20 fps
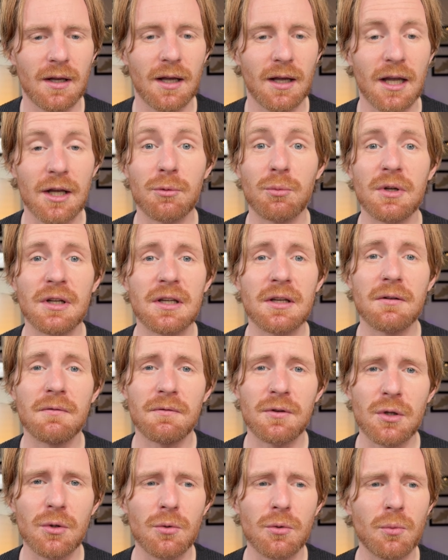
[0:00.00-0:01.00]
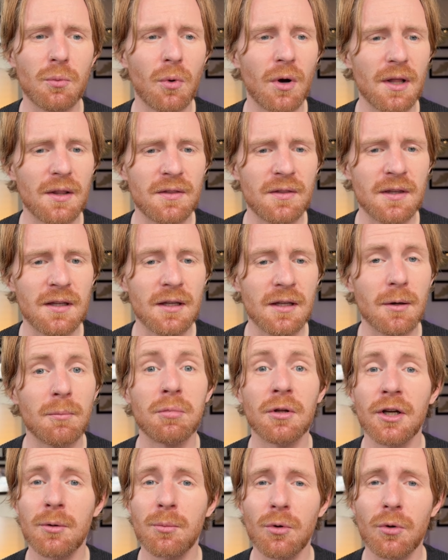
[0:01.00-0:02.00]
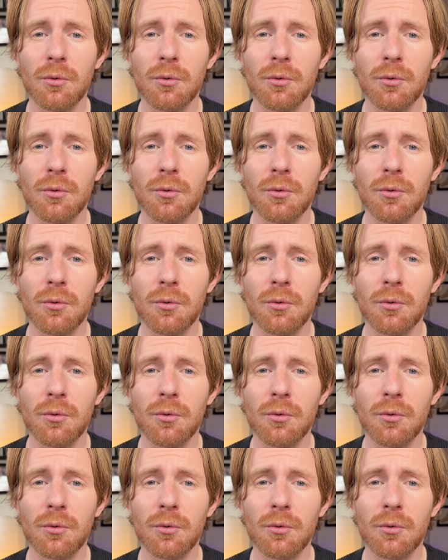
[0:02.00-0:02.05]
and we can view what the applicable